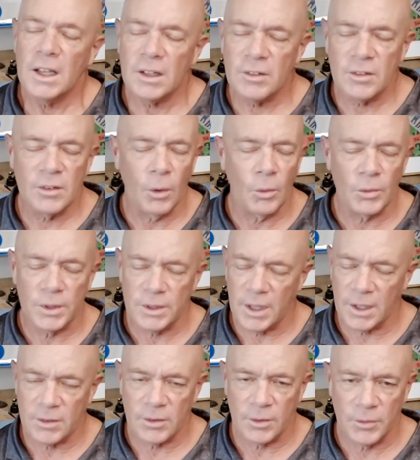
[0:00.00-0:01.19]
it only
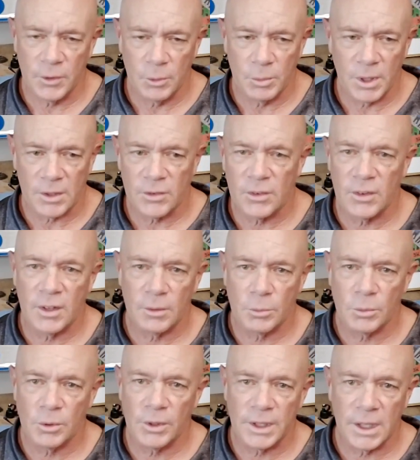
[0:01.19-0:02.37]
takes a few minutes to
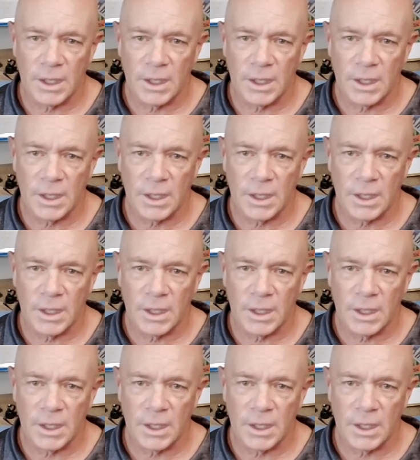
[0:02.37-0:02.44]
really